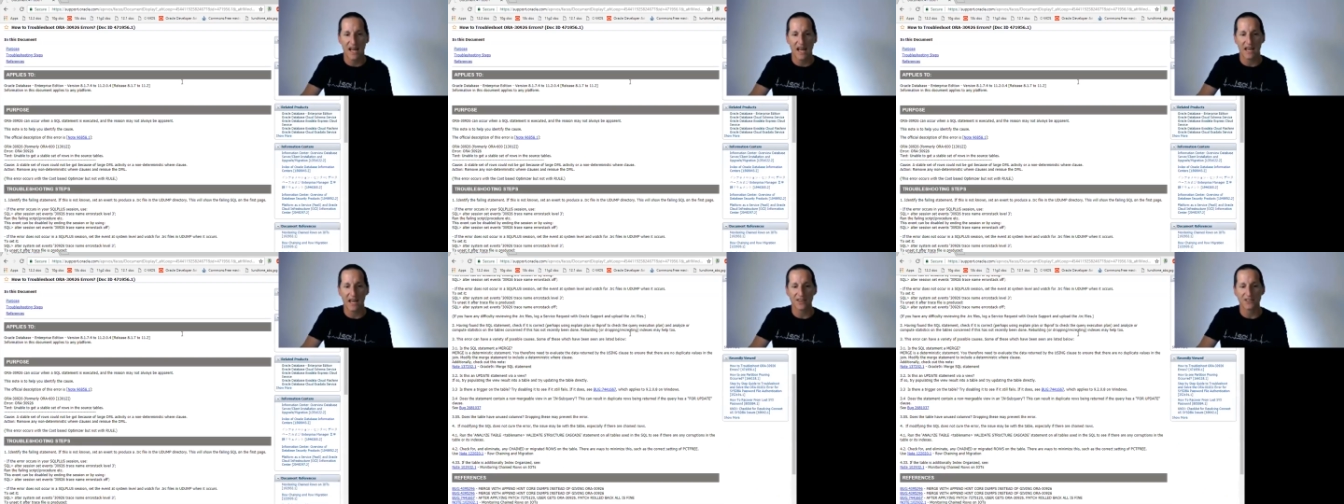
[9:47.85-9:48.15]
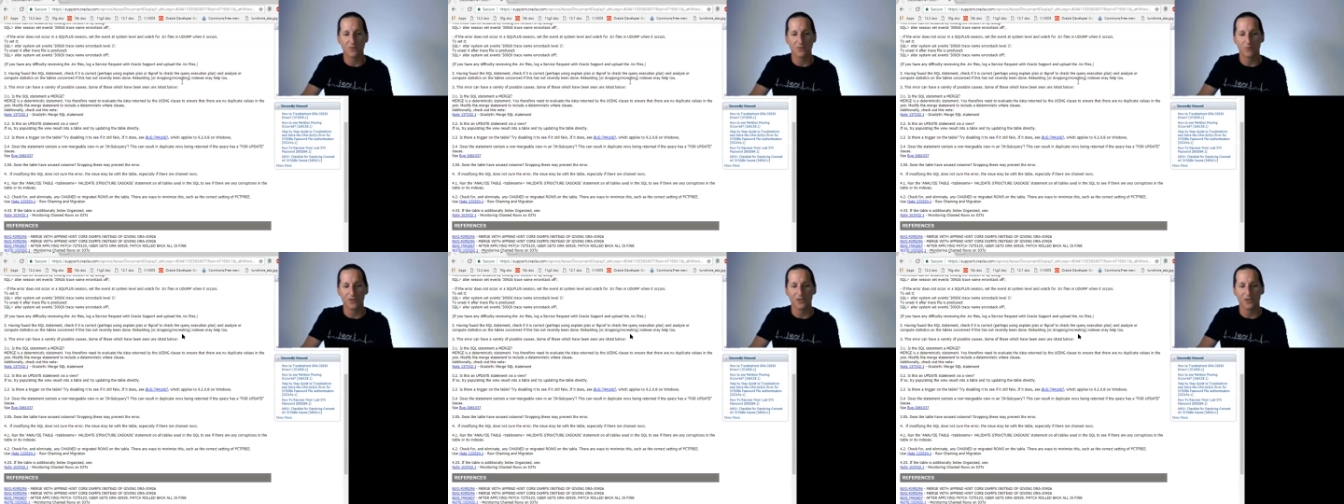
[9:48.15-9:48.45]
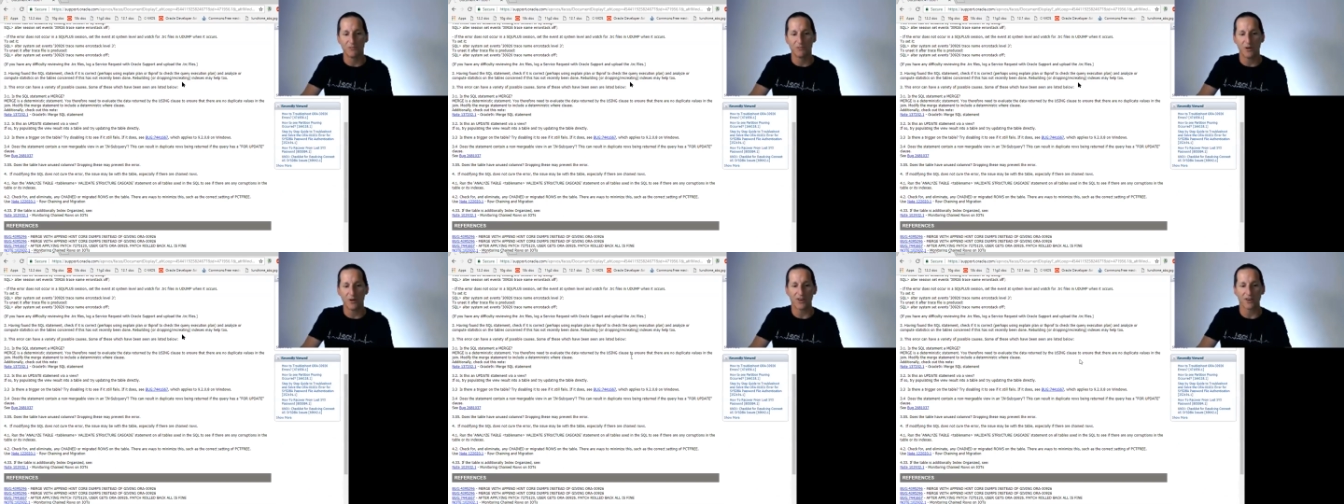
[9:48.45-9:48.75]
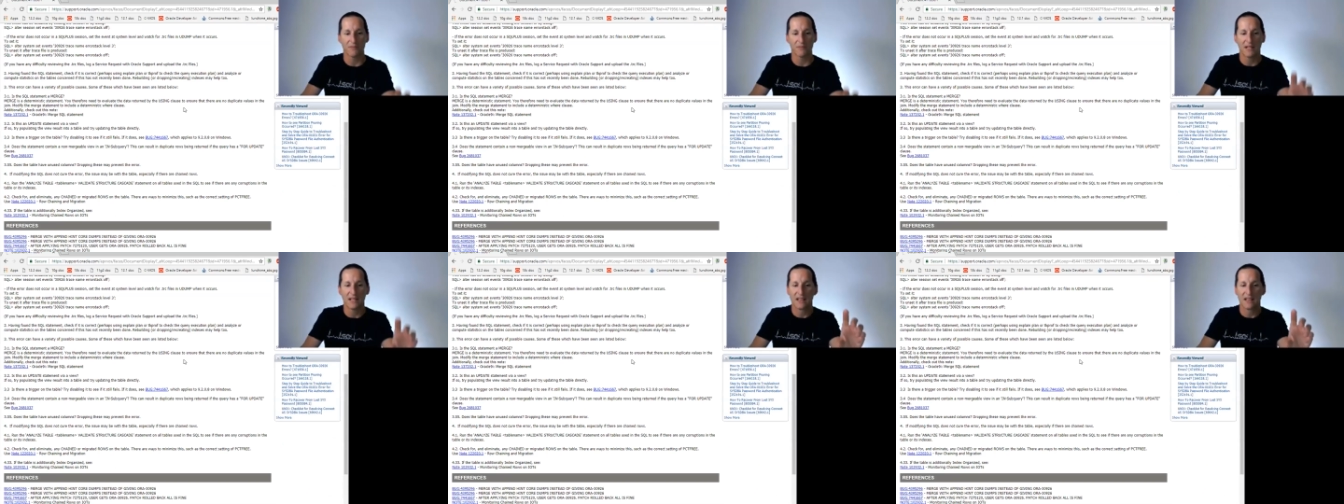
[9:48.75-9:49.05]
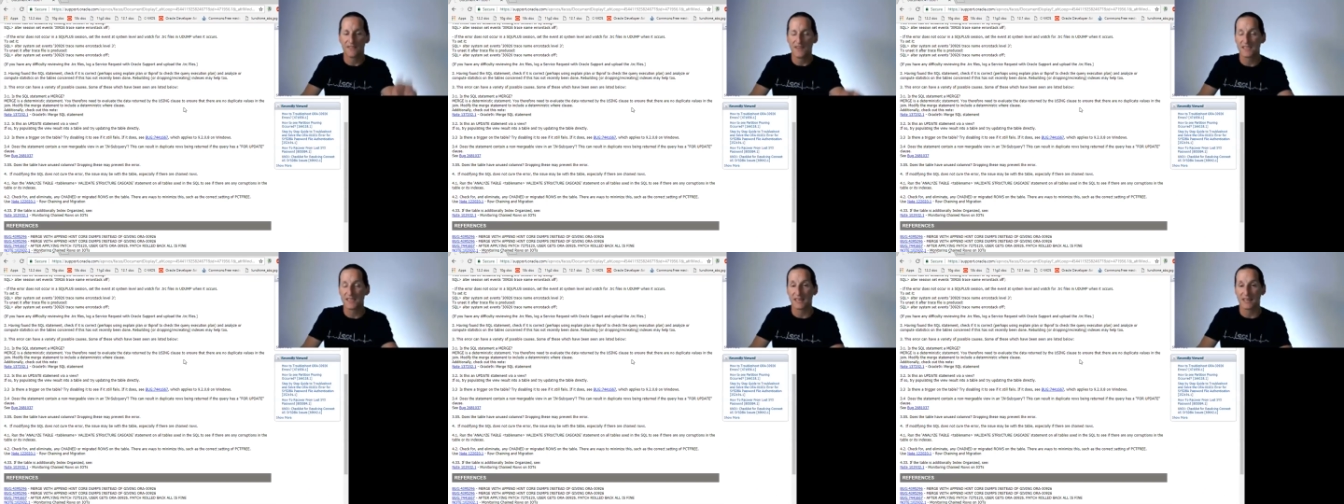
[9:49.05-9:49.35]
and toward the bottom
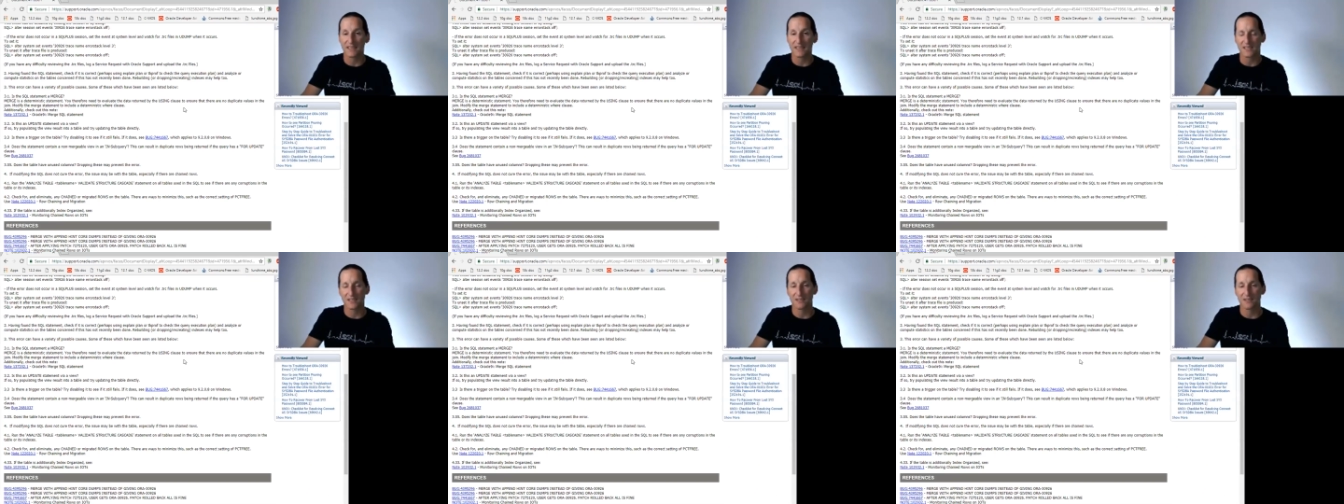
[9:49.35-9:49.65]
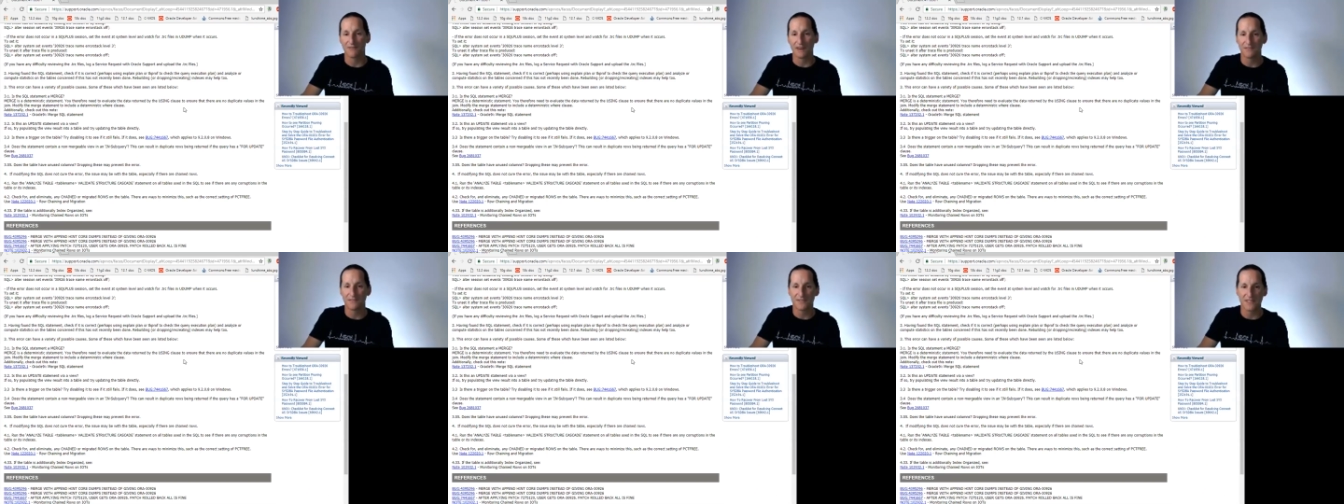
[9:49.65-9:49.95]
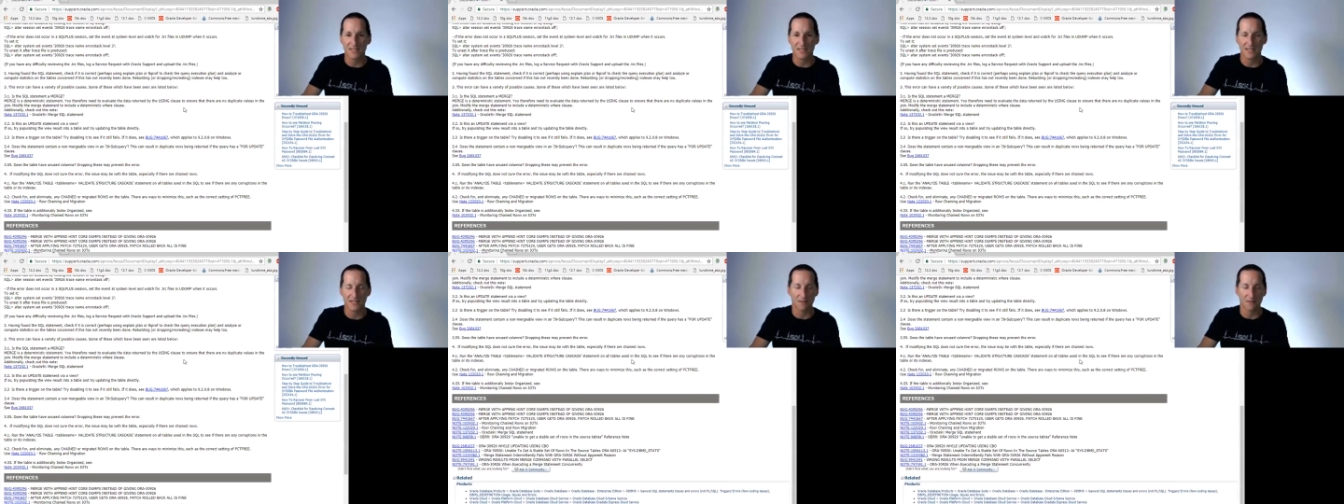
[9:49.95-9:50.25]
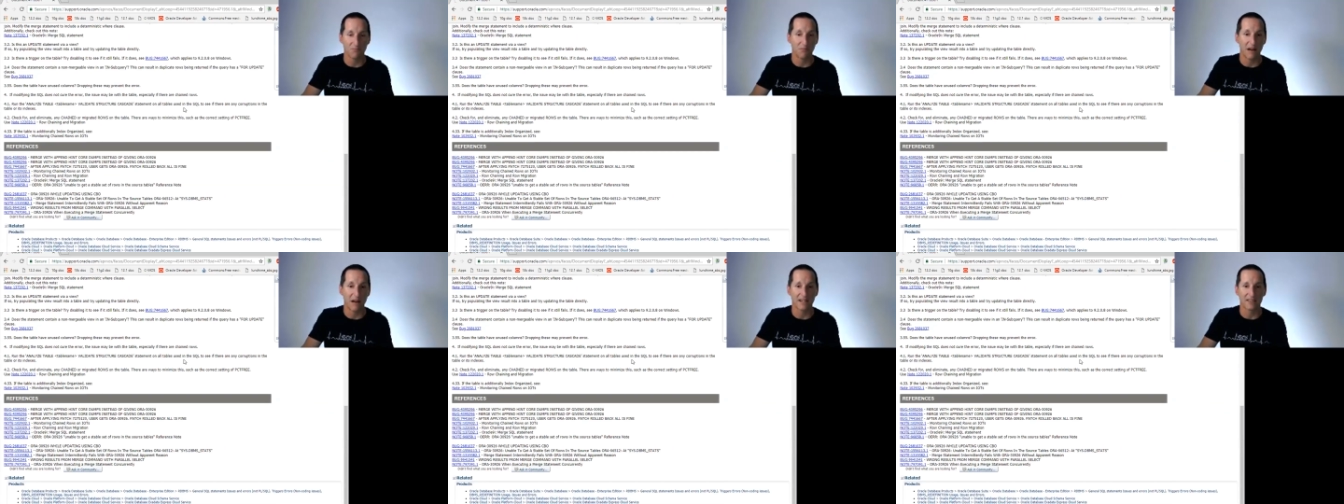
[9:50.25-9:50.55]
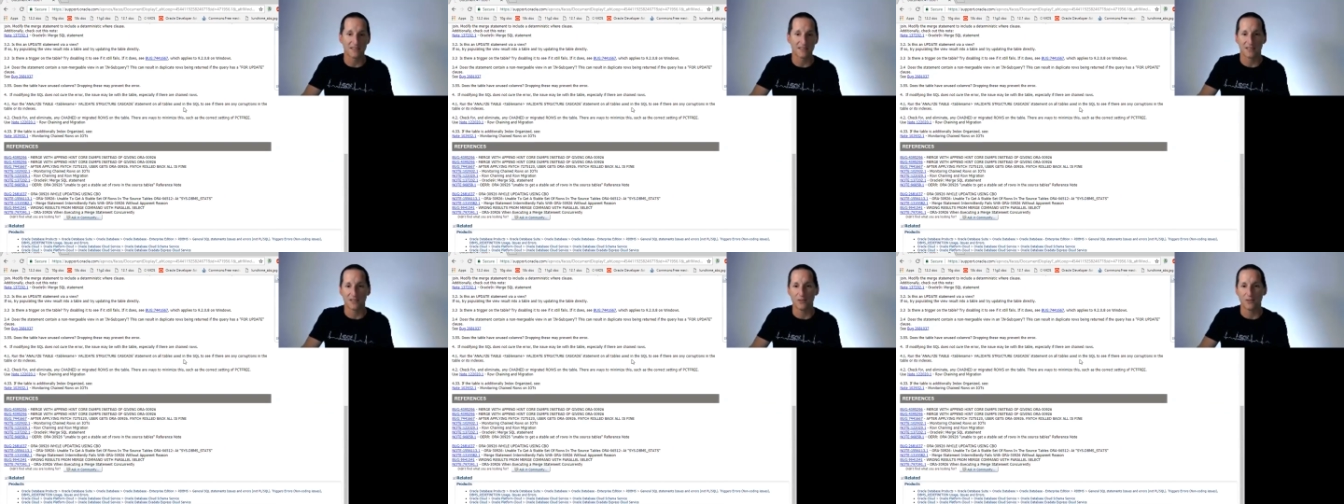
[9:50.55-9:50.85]
there's a list of references and
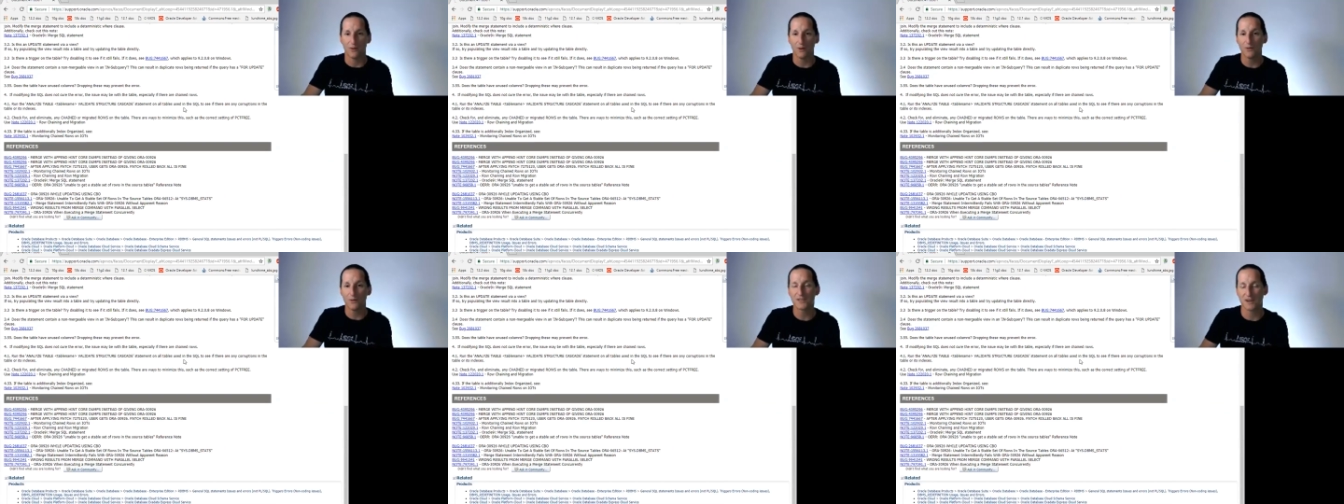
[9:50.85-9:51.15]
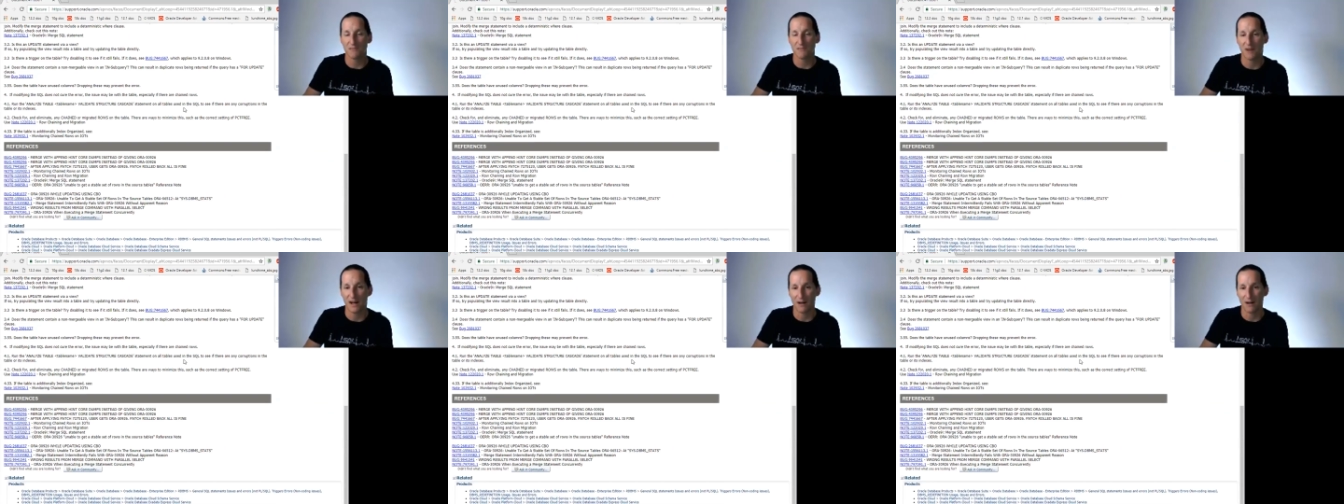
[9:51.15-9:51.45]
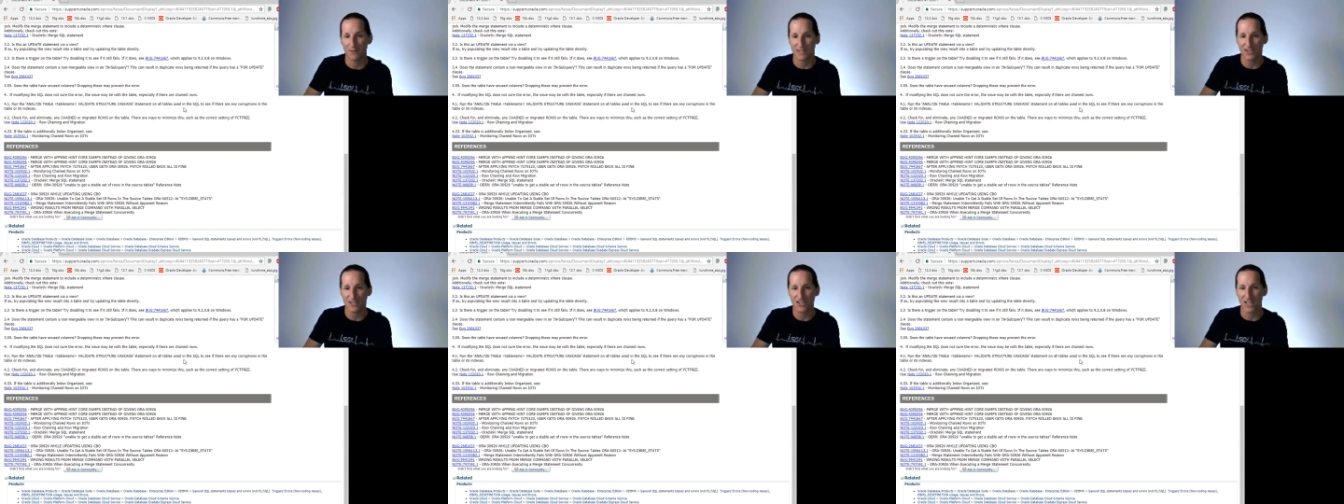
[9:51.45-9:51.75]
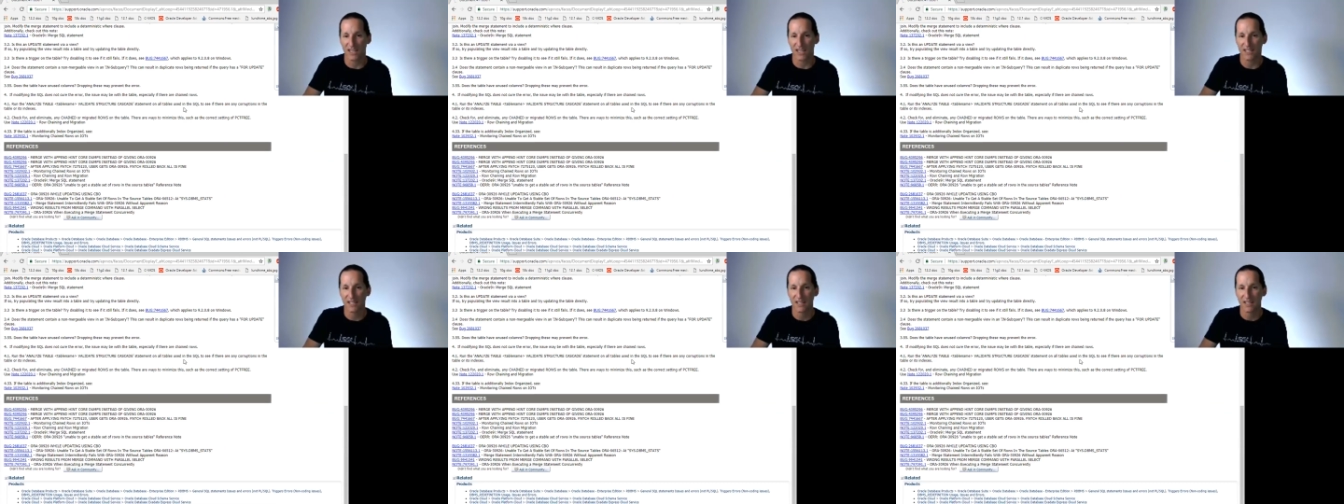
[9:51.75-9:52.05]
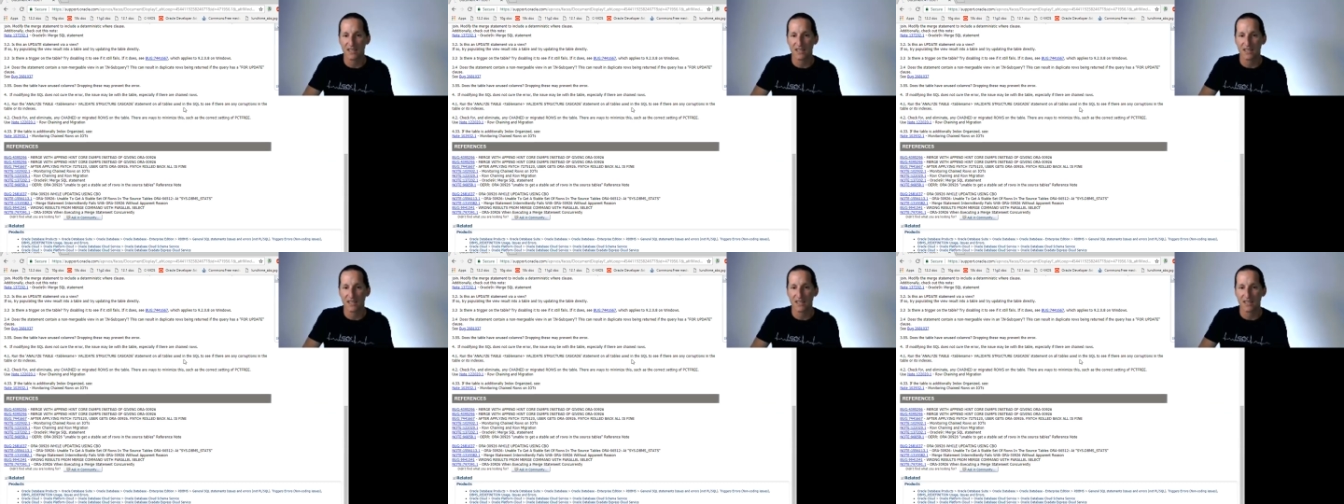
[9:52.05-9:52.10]
bugs that you also might want to check